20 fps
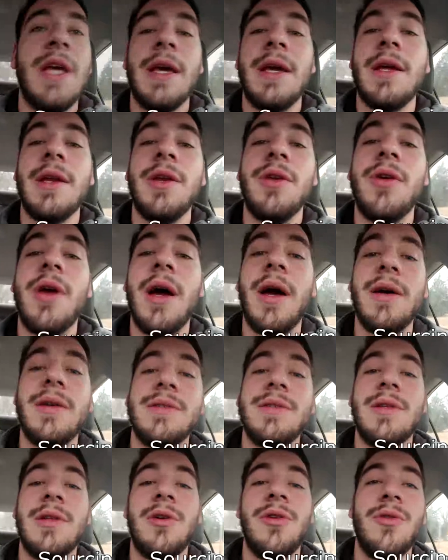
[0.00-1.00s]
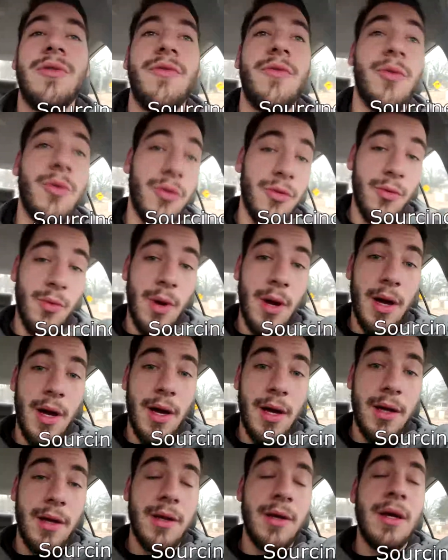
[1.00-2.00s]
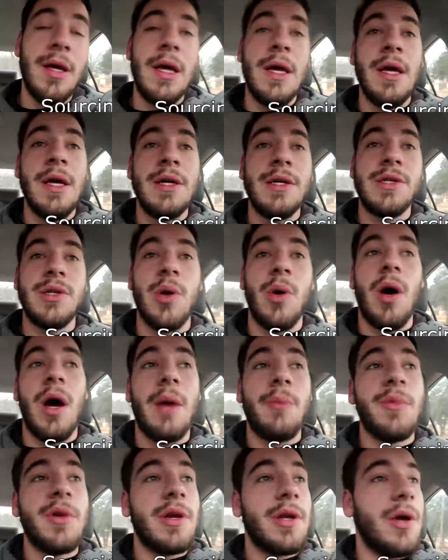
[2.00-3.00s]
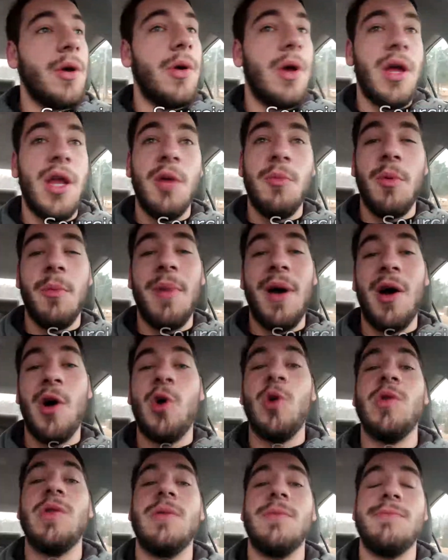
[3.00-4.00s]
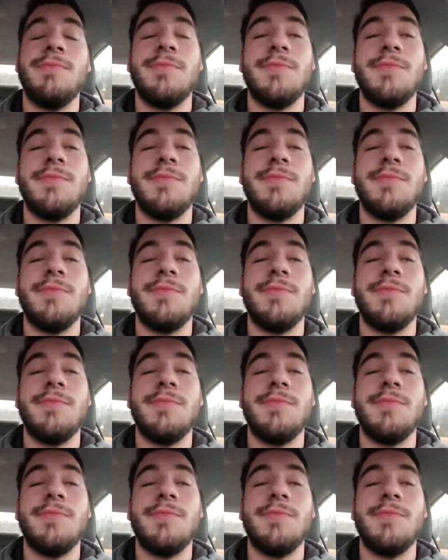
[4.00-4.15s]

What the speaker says: taking you guys along for the ride, so I'm gonna go hit up about,